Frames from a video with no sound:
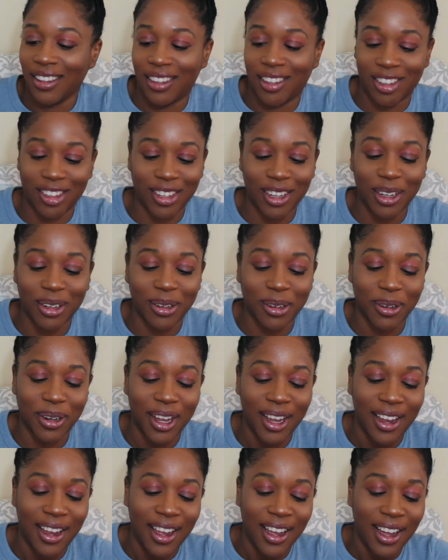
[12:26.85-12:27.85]
so,
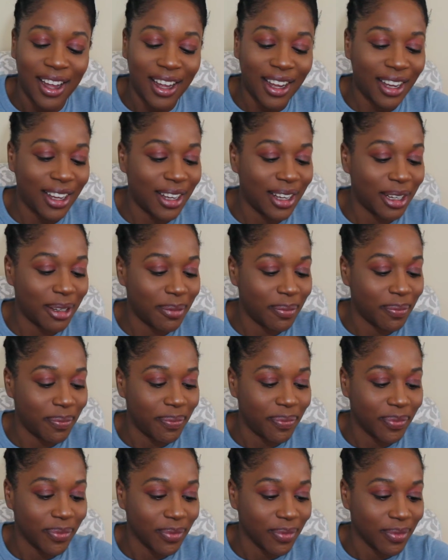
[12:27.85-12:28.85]

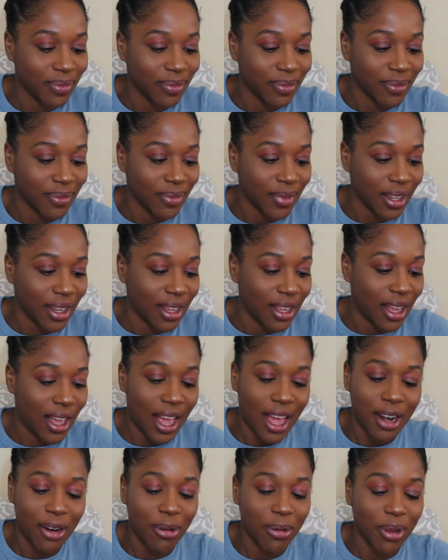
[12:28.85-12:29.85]

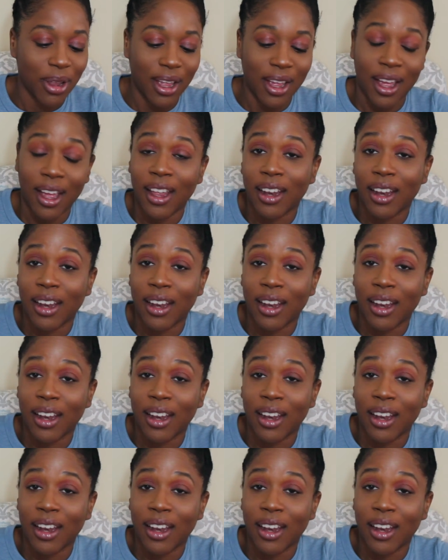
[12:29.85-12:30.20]
I don't